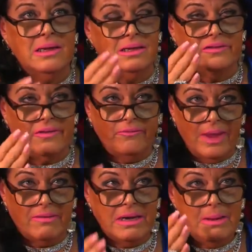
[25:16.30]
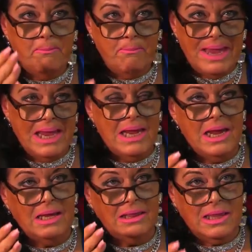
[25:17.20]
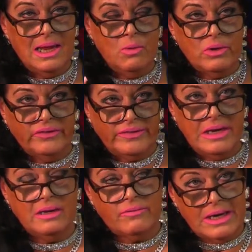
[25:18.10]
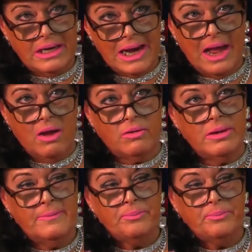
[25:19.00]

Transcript: it's a very big thing we're seeing right now.